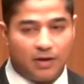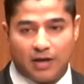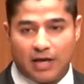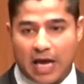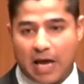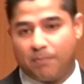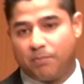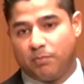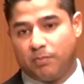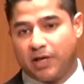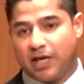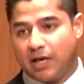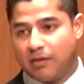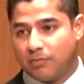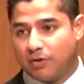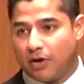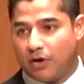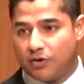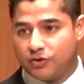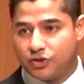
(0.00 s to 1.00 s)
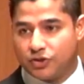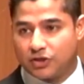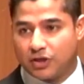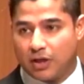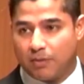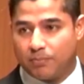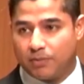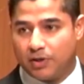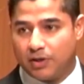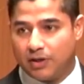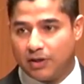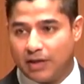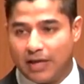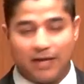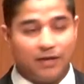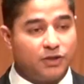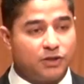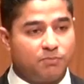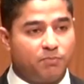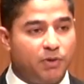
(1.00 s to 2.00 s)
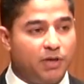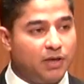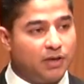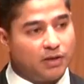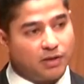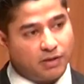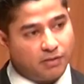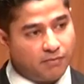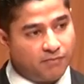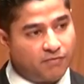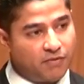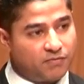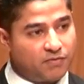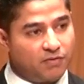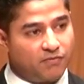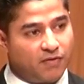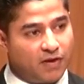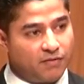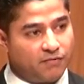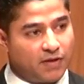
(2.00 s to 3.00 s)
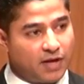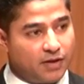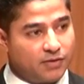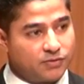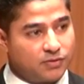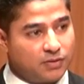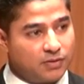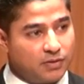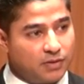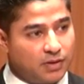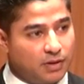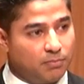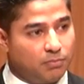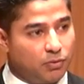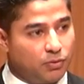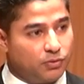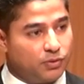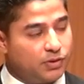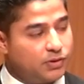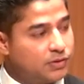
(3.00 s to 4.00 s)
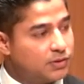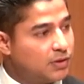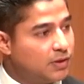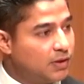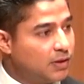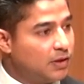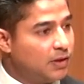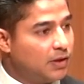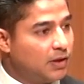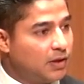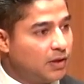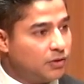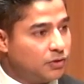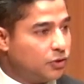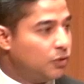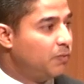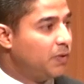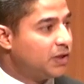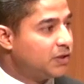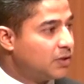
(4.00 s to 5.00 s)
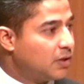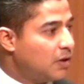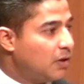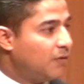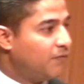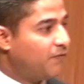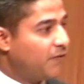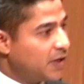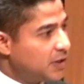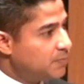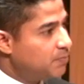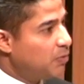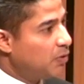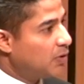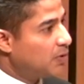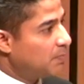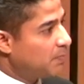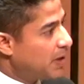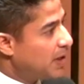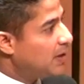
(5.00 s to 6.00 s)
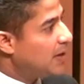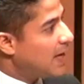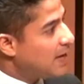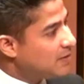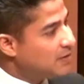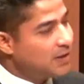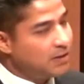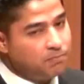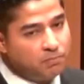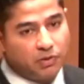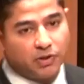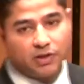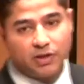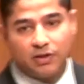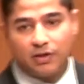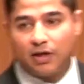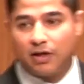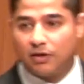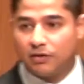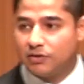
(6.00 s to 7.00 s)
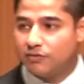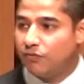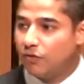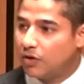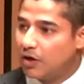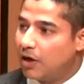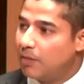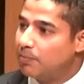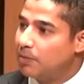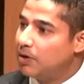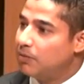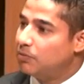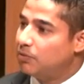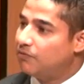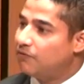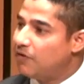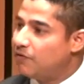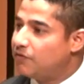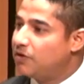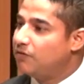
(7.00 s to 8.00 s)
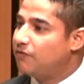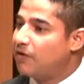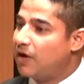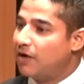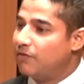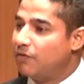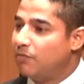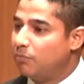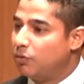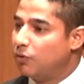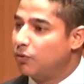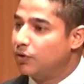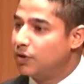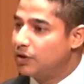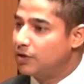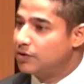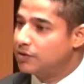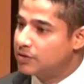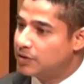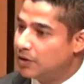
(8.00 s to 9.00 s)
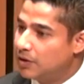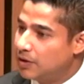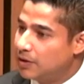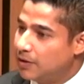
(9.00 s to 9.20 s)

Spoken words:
Apple became the largest company. At its peak, 55,000 employees. 2 weeks ago, Facebook paid $18 billion for a company with 55 employees.